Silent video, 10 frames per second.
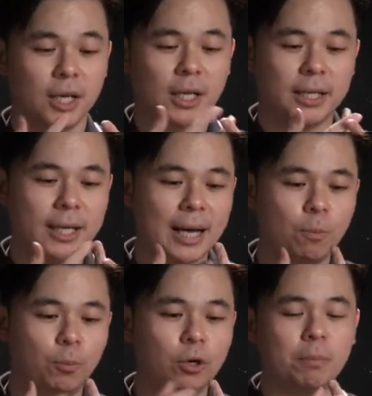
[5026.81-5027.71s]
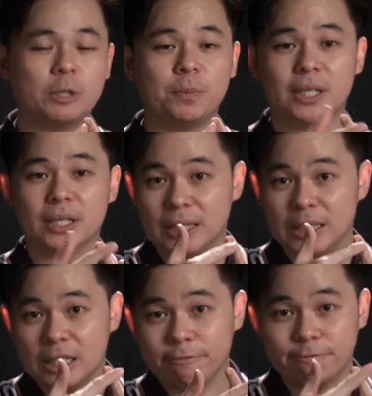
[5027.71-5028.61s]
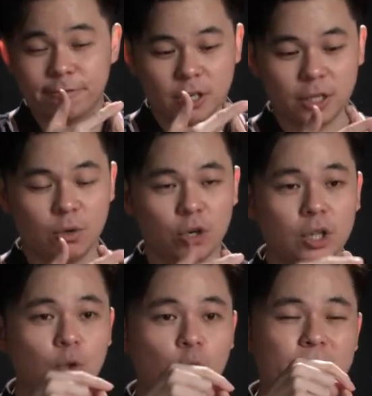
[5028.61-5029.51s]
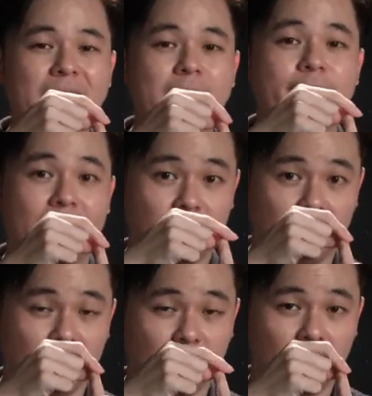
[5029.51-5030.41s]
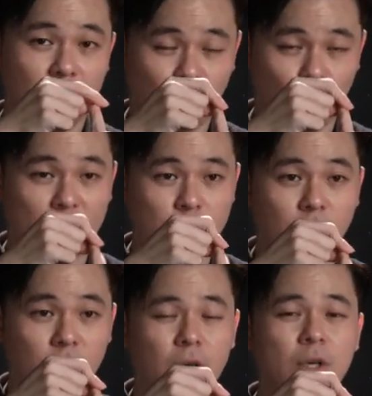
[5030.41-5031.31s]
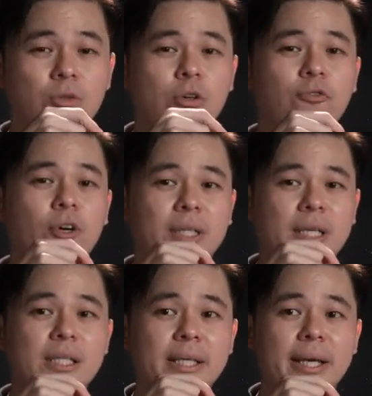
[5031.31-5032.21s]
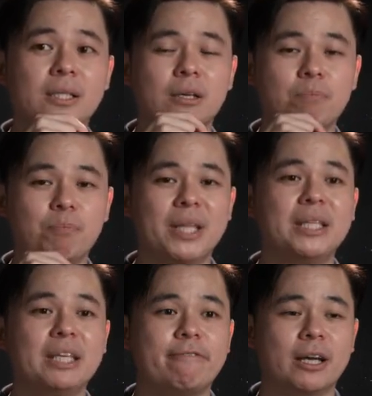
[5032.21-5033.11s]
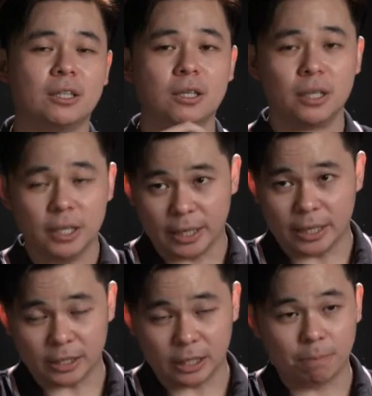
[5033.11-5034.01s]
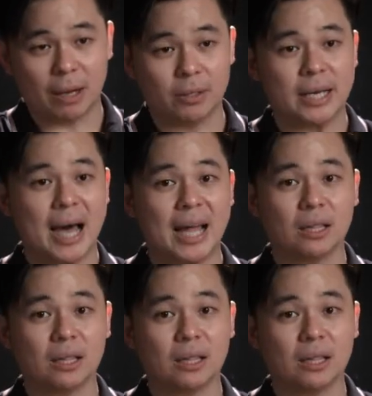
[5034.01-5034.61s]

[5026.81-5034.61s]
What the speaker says: Then output must be the efferent neuron to effector to respond. So for this case, the main effector is about the heart.